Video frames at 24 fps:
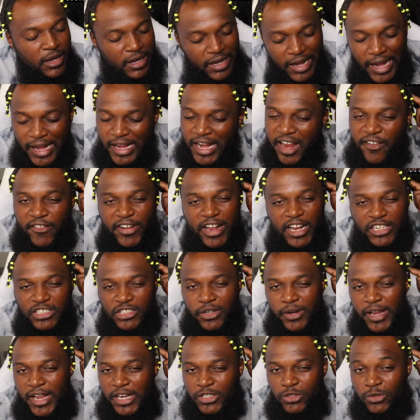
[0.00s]
You ain't never got
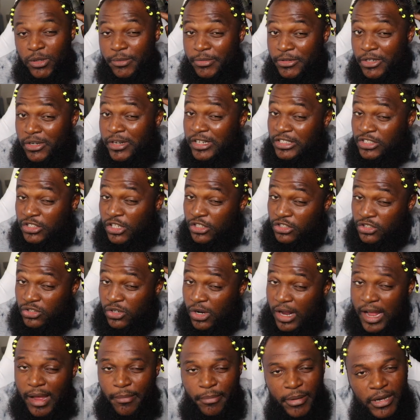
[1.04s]
your ass whipping no extension
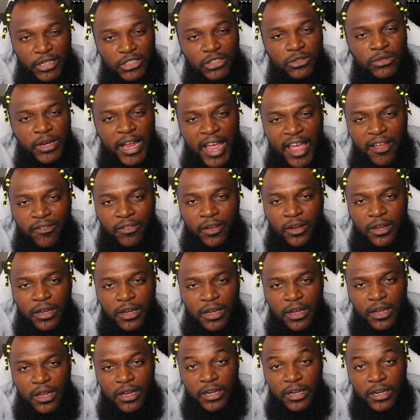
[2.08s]
cord. I bet you have it.